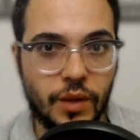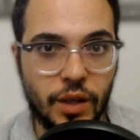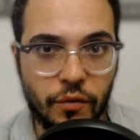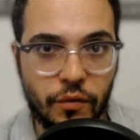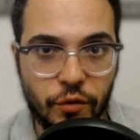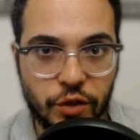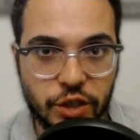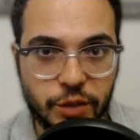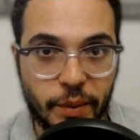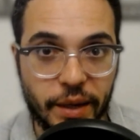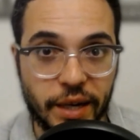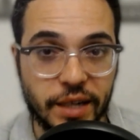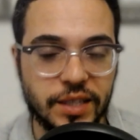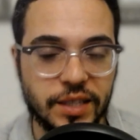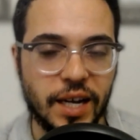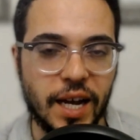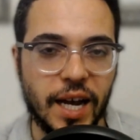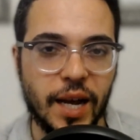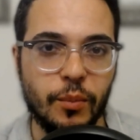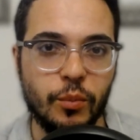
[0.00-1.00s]
We're spending
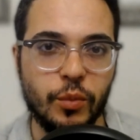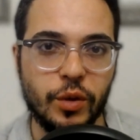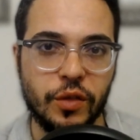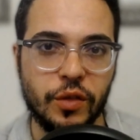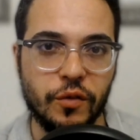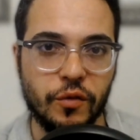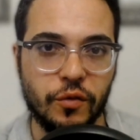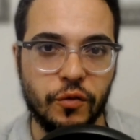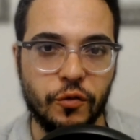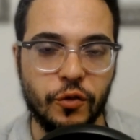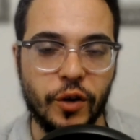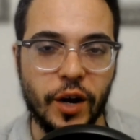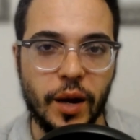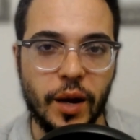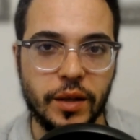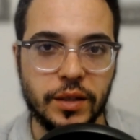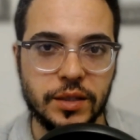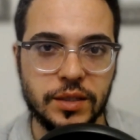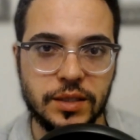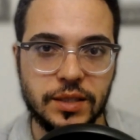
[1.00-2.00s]
time with
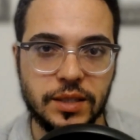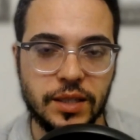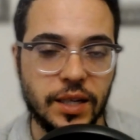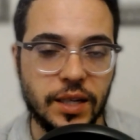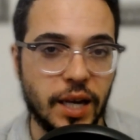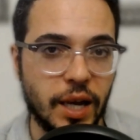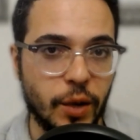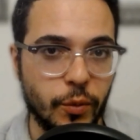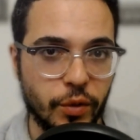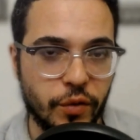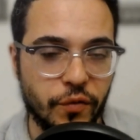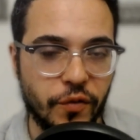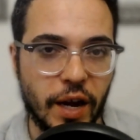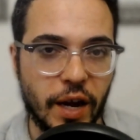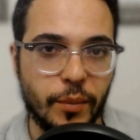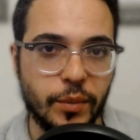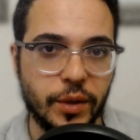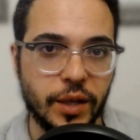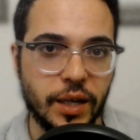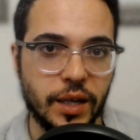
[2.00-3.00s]
friends and with
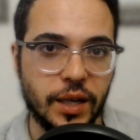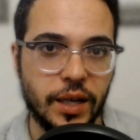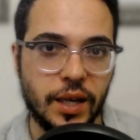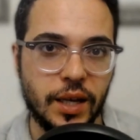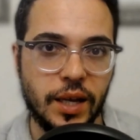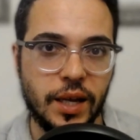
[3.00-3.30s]
family,